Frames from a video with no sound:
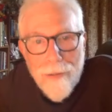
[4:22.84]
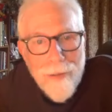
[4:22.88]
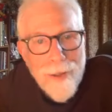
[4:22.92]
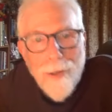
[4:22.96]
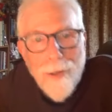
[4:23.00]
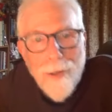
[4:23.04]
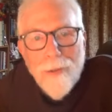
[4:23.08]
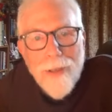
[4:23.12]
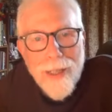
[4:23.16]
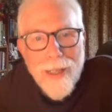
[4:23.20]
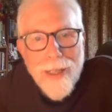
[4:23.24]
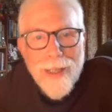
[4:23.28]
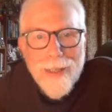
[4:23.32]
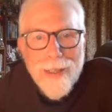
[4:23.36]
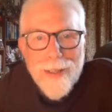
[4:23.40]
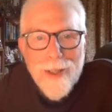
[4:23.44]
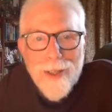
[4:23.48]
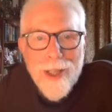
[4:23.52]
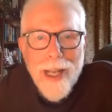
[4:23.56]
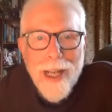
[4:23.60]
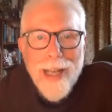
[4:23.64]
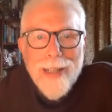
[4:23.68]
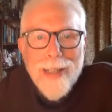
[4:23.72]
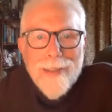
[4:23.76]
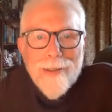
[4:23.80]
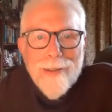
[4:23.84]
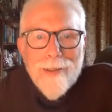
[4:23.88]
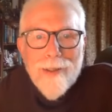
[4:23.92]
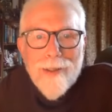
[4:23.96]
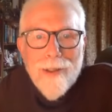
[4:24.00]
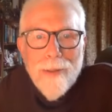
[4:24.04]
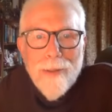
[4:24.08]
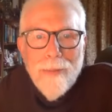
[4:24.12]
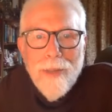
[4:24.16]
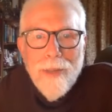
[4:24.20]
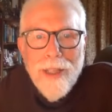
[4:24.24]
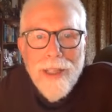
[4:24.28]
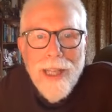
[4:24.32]
don't get a chance
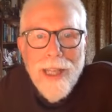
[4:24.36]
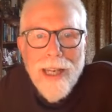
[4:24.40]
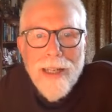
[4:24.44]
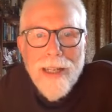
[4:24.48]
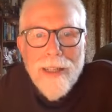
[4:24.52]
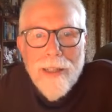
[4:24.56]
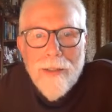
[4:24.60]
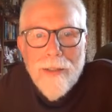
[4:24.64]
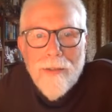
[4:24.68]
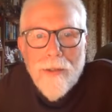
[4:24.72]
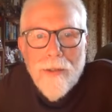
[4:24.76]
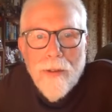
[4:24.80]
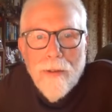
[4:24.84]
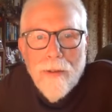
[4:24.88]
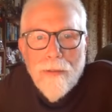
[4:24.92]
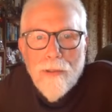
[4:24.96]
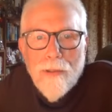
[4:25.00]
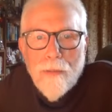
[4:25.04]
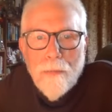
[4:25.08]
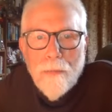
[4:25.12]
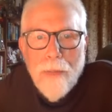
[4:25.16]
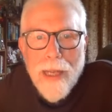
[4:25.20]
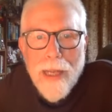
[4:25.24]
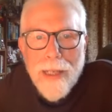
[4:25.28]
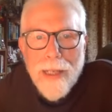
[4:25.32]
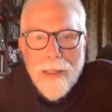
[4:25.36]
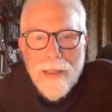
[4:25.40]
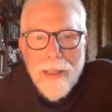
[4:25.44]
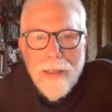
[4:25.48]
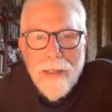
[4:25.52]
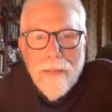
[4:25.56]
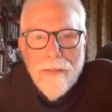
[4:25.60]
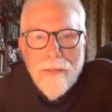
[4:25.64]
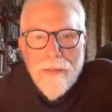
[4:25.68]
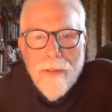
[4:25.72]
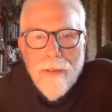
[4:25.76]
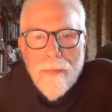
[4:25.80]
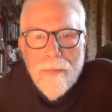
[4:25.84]
to be that
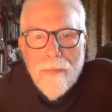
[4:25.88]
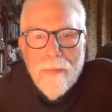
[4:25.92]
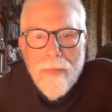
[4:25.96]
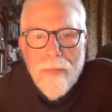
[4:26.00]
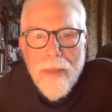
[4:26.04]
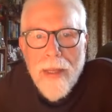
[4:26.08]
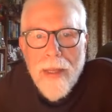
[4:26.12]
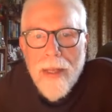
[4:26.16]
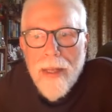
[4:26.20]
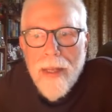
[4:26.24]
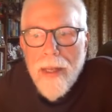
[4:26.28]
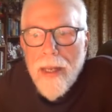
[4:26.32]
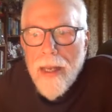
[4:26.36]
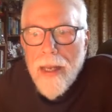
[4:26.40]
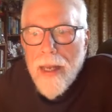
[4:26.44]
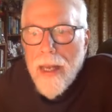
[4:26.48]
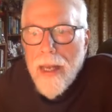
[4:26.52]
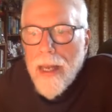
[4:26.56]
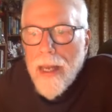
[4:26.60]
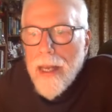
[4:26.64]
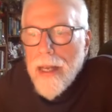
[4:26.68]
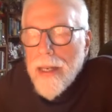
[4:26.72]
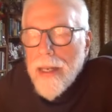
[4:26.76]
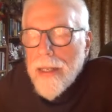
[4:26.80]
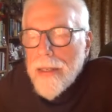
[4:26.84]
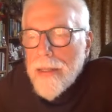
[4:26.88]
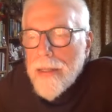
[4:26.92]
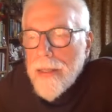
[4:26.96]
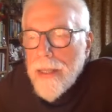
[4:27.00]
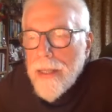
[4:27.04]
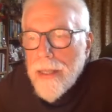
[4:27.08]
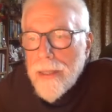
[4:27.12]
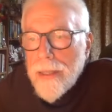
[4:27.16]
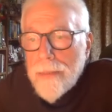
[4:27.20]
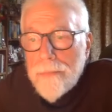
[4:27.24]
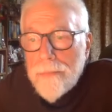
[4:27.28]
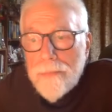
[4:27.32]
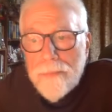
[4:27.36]
introspective. And
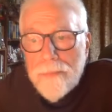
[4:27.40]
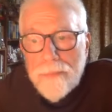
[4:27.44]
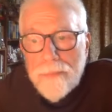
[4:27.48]
I